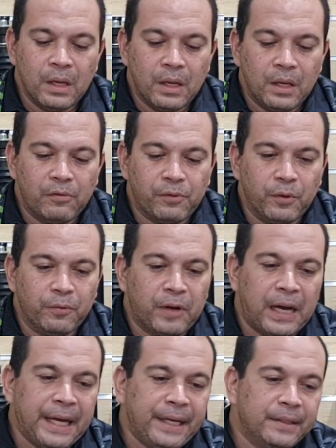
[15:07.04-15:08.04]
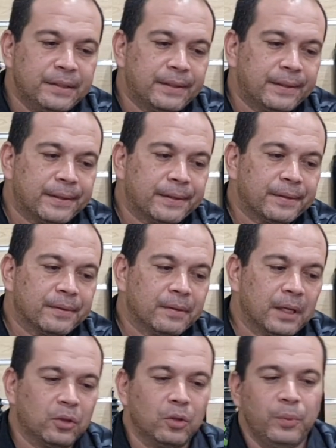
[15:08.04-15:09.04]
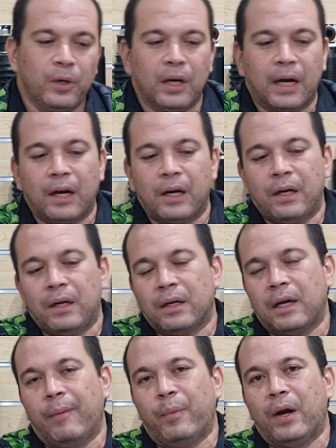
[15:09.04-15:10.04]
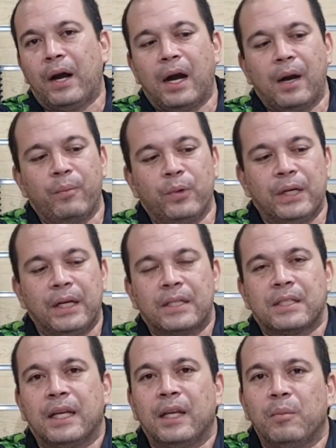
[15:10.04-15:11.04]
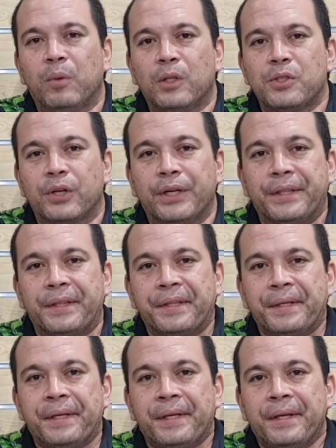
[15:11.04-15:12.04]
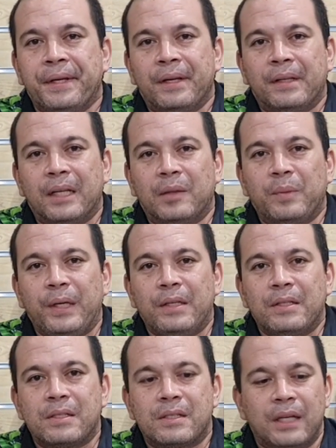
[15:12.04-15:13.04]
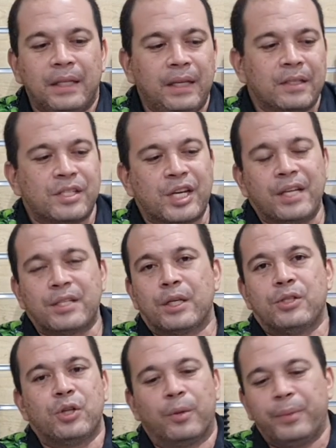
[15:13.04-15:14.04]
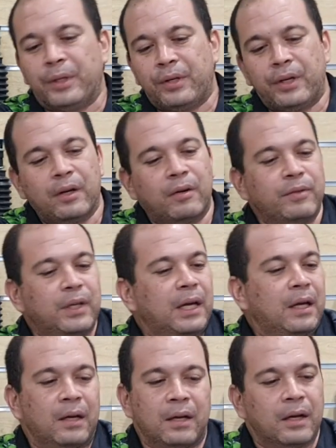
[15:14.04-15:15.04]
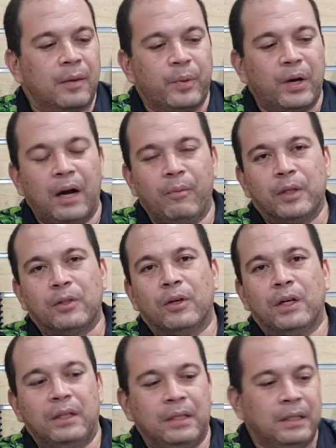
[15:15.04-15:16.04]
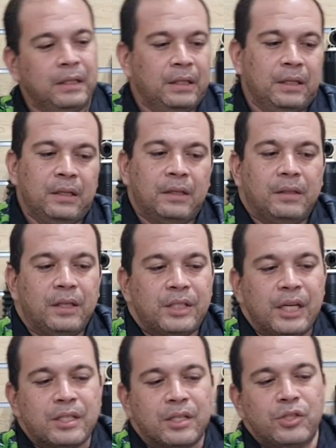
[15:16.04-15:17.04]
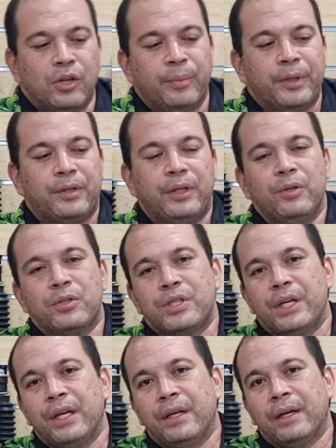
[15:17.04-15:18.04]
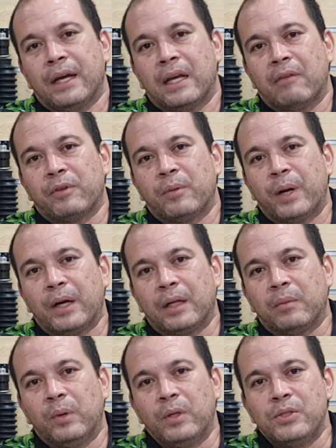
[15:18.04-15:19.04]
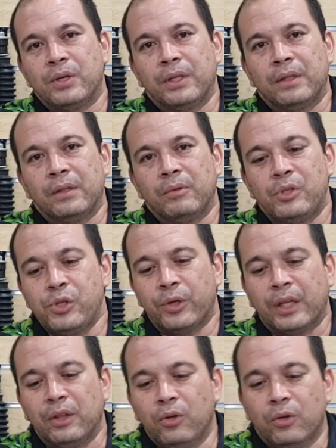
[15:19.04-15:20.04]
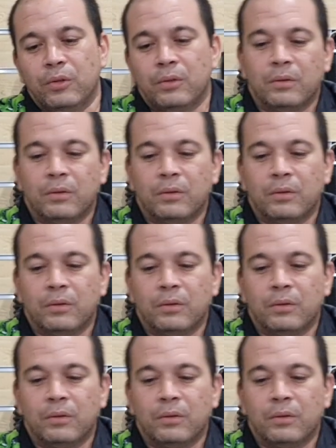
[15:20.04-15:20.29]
if you find a tubular upper arm with an extended ball joint, that means they didn't change the geometry of the upper arm at all. They changed the geometry using an aftermarket ball joint, which you can do